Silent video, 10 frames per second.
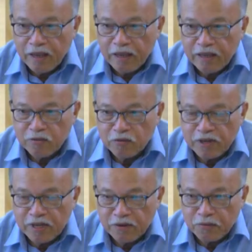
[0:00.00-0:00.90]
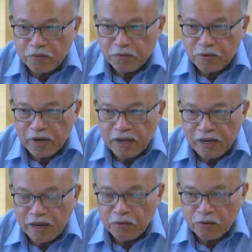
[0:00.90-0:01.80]
including
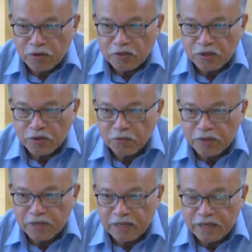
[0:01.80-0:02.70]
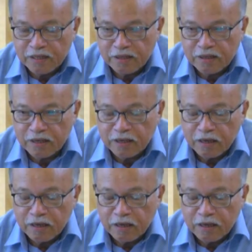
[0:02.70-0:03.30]
while I was uh, working in the